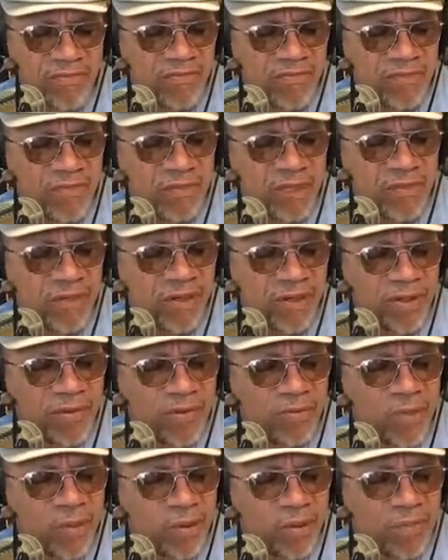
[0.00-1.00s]
Really want to know
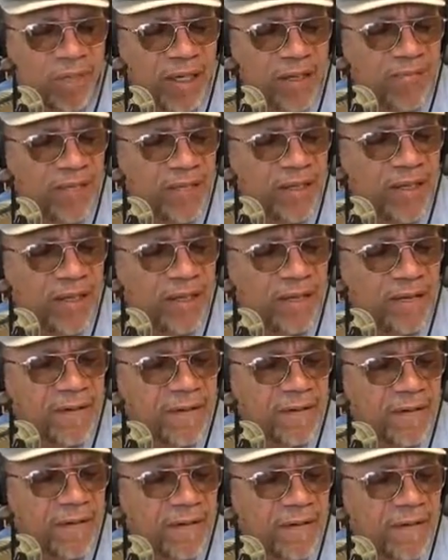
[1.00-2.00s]
more about that.
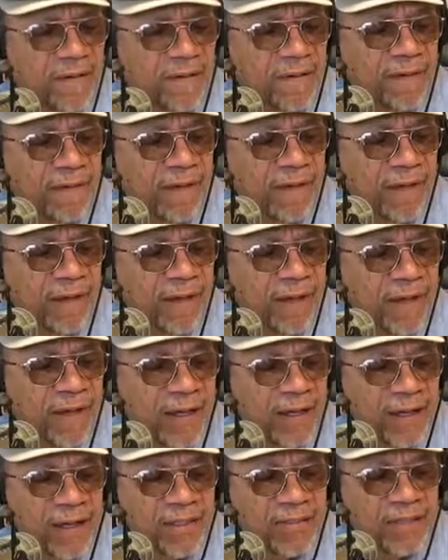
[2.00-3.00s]

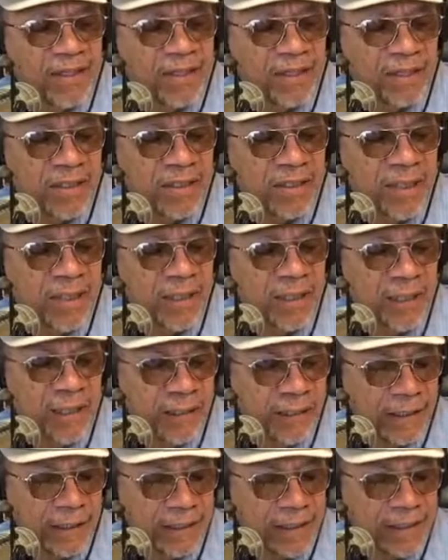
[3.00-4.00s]
See,
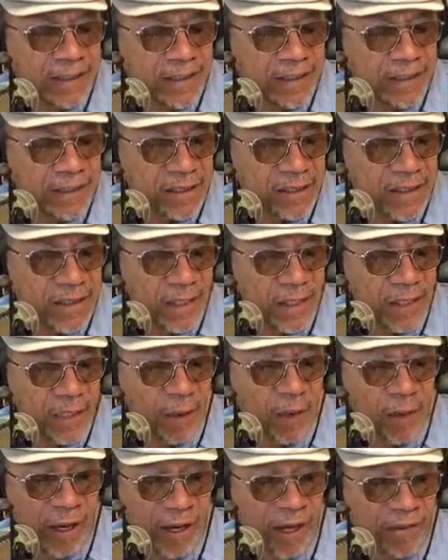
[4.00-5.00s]
let's see.
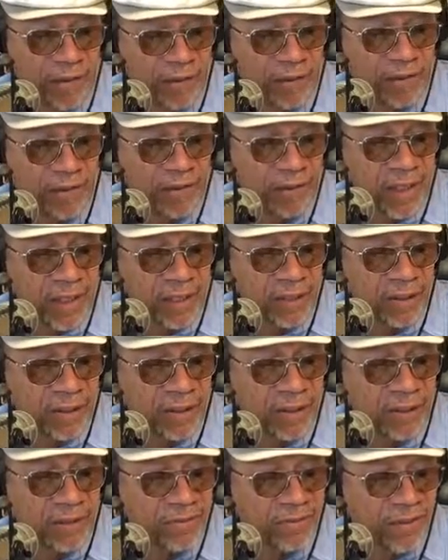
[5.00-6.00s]
Harris had the
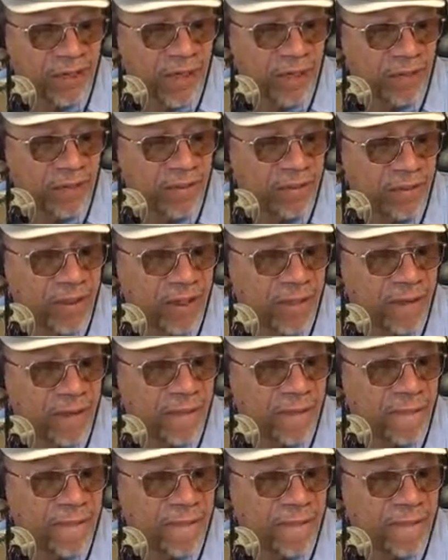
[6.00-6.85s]
tennis rock. Okay.